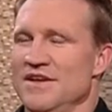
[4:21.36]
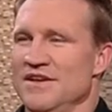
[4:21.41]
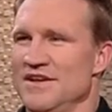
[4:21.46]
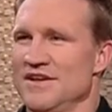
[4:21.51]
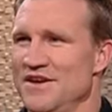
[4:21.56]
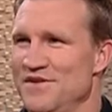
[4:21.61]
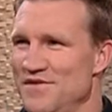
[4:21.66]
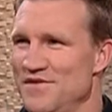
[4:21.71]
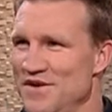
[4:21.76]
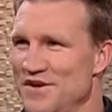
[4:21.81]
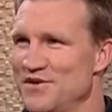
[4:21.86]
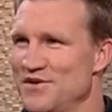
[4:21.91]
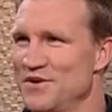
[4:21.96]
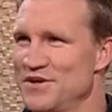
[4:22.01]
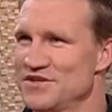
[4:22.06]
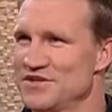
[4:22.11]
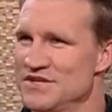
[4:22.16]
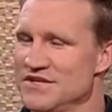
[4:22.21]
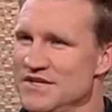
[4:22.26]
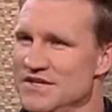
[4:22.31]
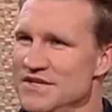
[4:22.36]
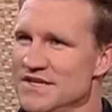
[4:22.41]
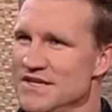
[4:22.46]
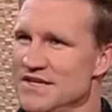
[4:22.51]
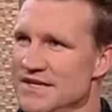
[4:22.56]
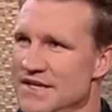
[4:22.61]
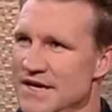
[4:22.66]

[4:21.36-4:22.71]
Yeah, fair question.